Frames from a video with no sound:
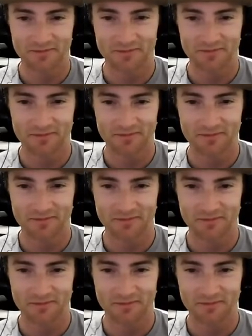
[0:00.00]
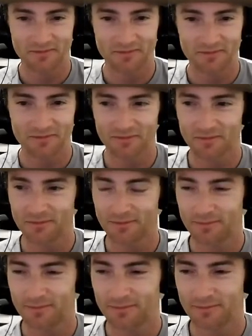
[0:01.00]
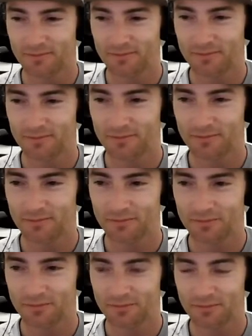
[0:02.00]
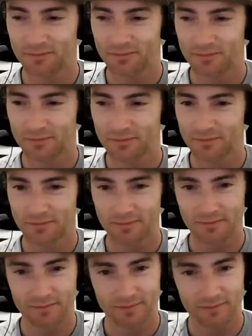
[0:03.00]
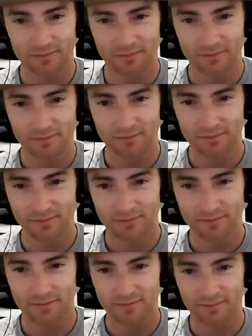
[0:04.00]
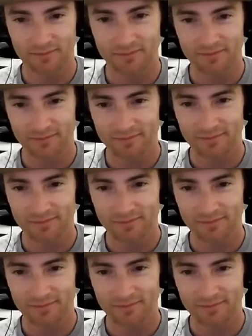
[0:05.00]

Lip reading: [no speech]